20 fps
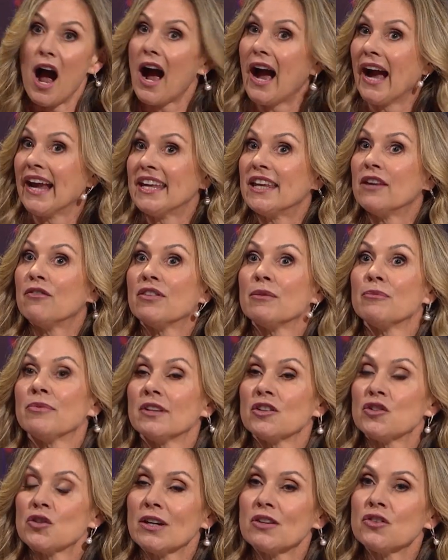I give them
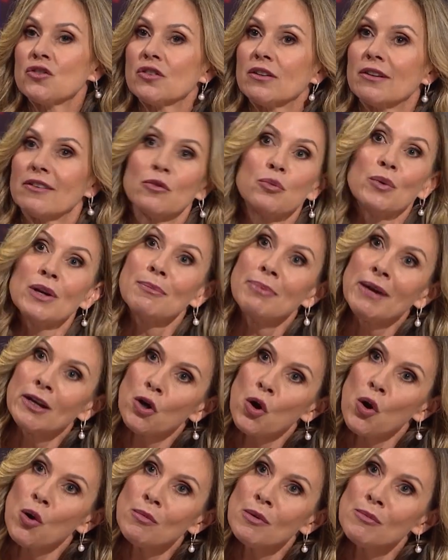suggestions. What about
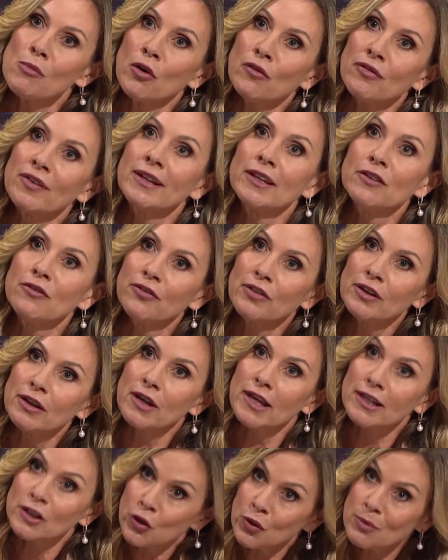homomorphic
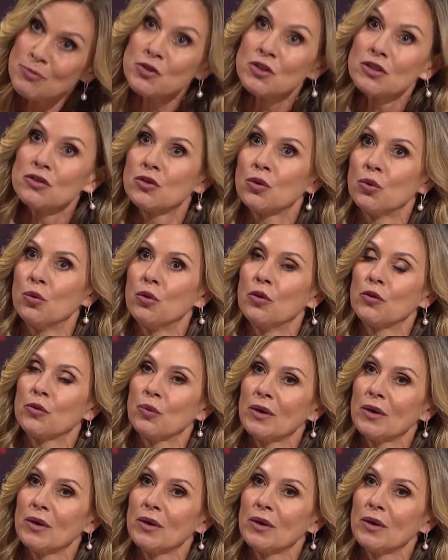encryption tools?